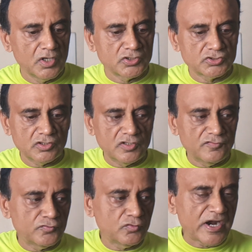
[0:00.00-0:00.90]
So
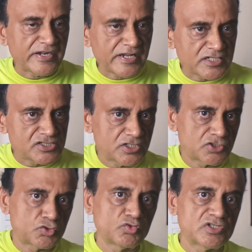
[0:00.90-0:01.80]
if you attach
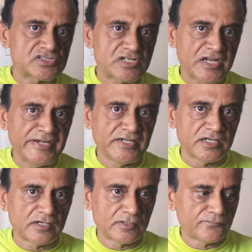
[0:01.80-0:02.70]
it to the
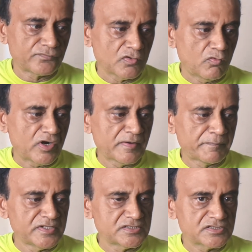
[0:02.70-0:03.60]
slider, what
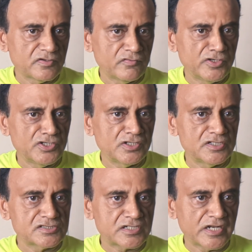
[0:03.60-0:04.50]
happens when
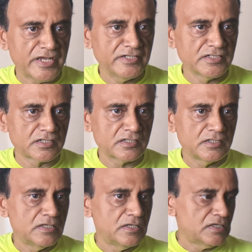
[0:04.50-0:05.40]
the slider
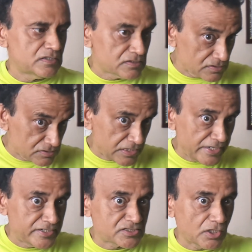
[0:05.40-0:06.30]

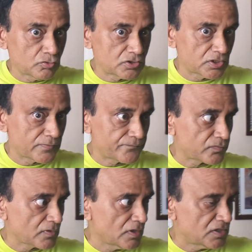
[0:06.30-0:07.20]
slides out,
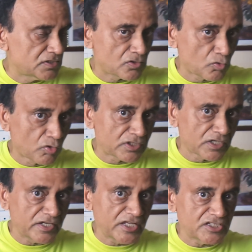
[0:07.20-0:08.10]
the
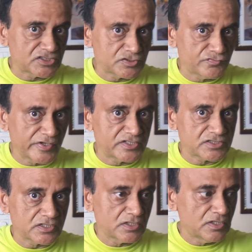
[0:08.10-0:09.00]
rotor is
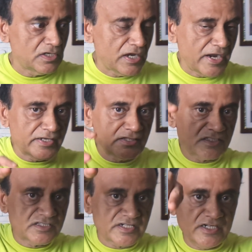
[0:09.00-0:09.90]
fixed and the
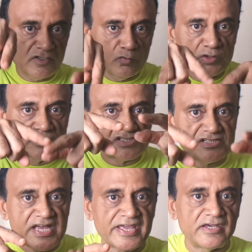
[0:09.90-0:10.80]
thread will
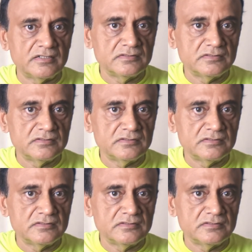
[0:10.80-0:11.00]
sag,